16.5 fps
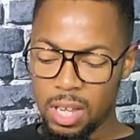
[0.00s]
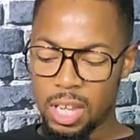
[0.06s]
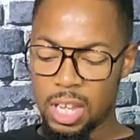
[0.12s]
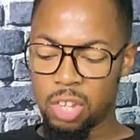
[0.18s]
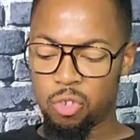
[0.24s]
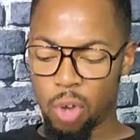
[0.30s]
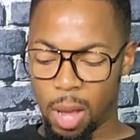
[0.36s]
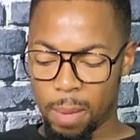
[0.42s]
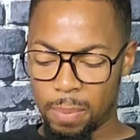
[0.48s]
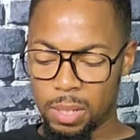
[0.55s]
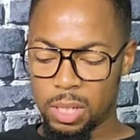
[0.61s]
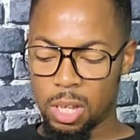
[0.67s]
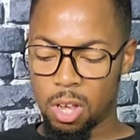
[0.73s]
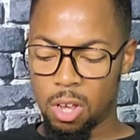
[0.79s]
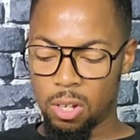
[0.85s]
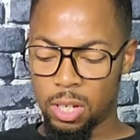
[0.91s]
He dropped the
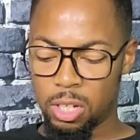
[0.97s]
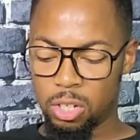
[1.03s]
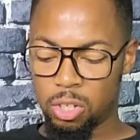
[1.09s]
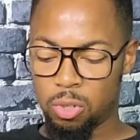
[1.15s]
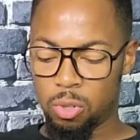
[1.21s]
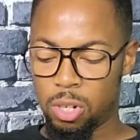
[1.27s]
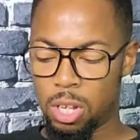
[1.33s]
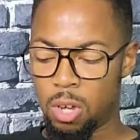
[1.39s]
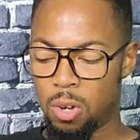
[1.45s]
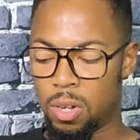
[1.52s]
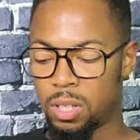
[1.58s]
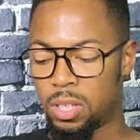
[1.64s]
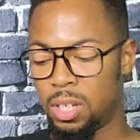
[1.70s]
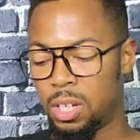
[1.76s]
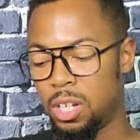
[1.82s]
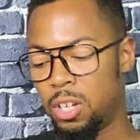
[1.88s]
song in the studio
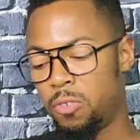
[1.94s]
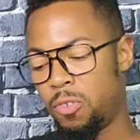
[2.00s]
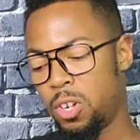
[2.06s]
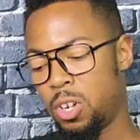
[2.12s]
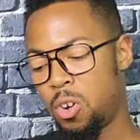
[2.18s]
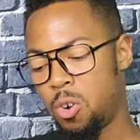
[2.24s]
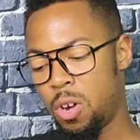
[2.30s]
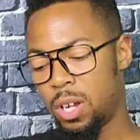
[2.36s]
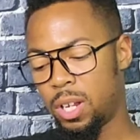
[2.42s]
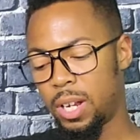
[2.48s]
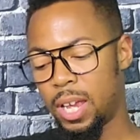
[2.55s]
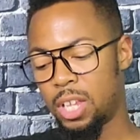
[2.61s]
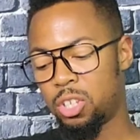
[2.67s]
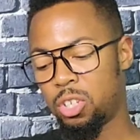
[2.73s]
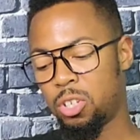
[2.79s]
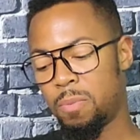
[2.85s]
intending to record
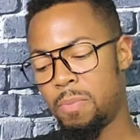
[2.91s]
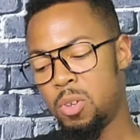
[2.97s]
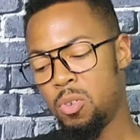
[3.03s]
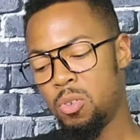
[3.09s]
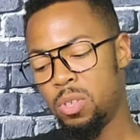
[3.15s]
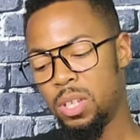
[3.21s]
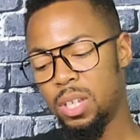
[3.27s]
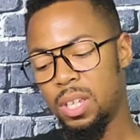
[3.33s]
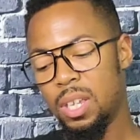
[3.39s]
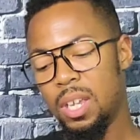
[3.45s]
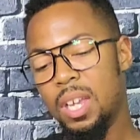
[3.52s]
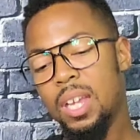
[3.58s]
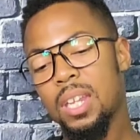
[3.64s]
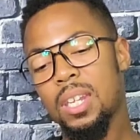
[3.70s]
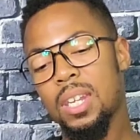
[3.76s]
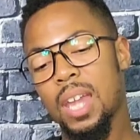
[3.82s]
classical music,
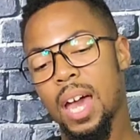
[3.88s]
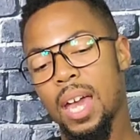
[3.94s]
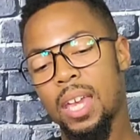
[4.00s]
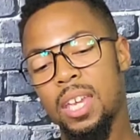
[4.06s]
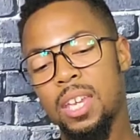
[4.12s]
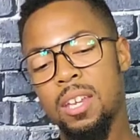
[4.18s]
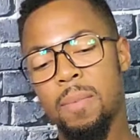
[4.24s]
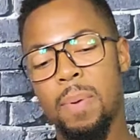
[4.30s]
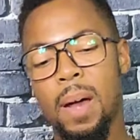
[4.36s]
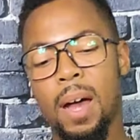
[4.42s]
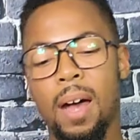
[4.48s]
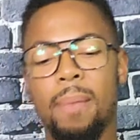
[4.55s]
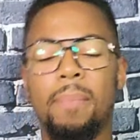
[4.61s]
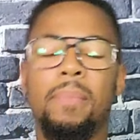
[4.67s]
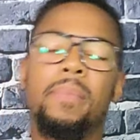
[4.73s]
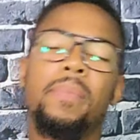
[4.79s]
not
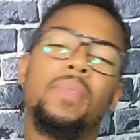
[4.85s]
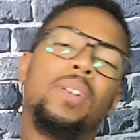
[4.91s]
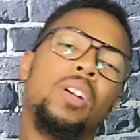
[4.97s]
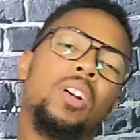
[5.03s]
hip-hop